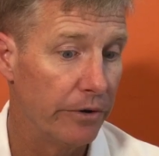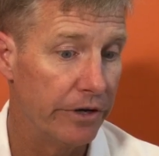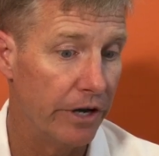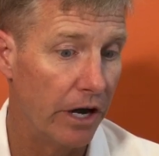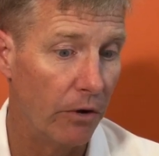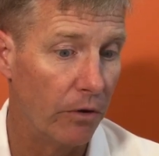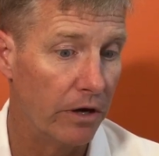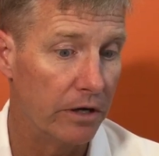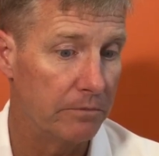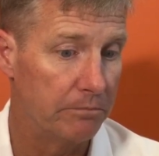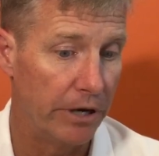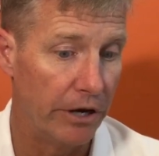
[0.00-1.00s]
and Noah
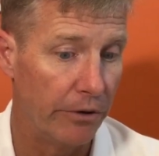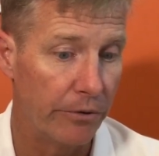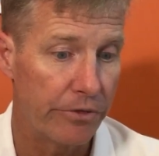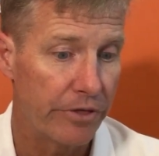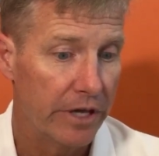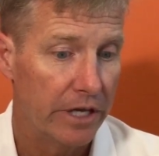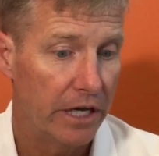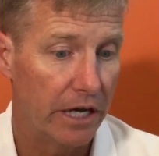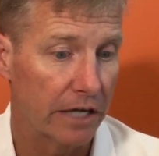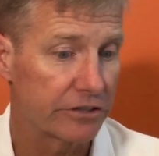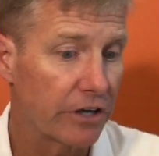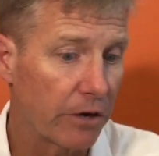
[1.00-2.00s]
both. Yeah.
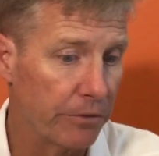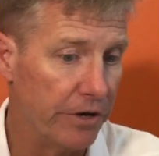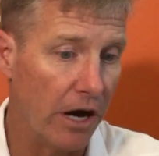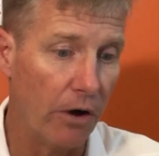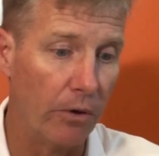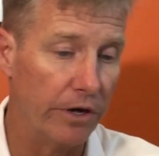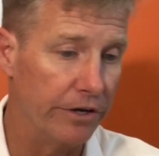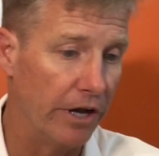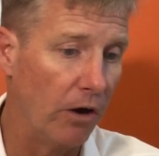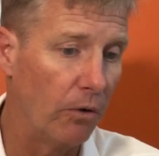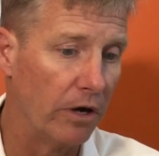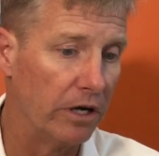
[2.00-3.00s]
I'll start with Noah.
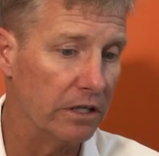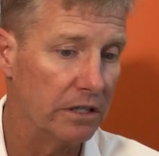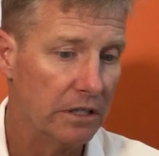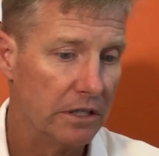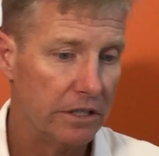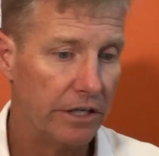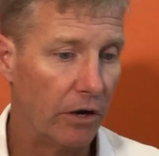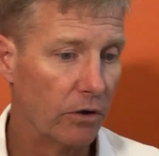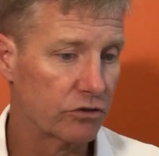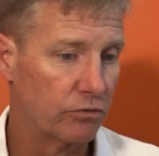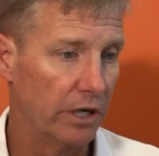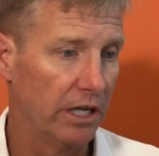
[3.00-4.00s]

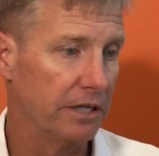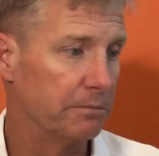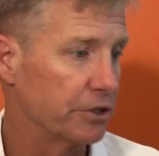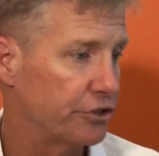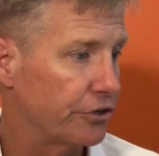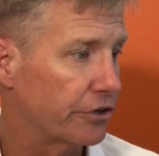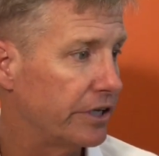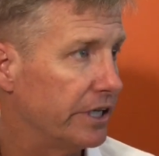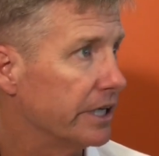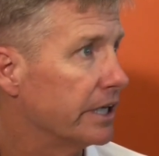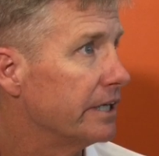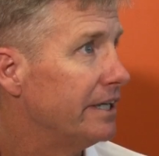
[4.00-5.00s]
Noah's really a mature
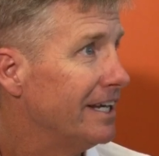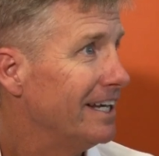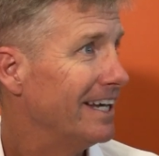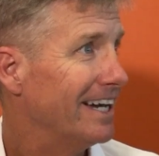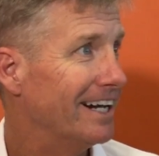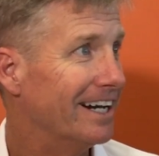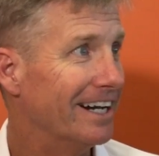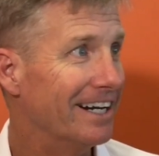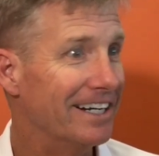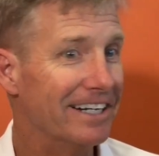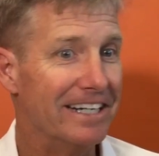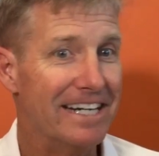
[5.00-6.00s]
kid.
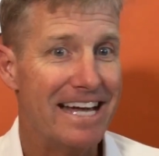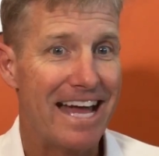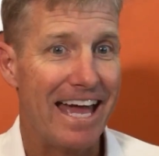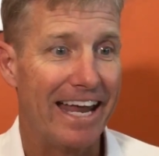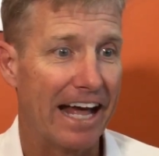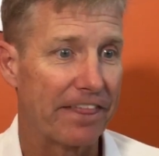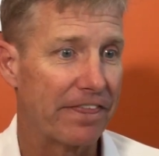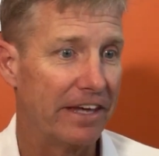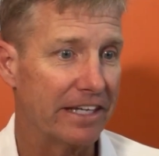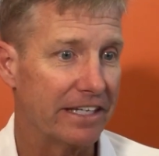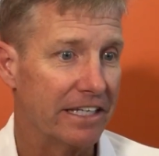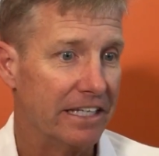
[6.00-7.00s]
And I think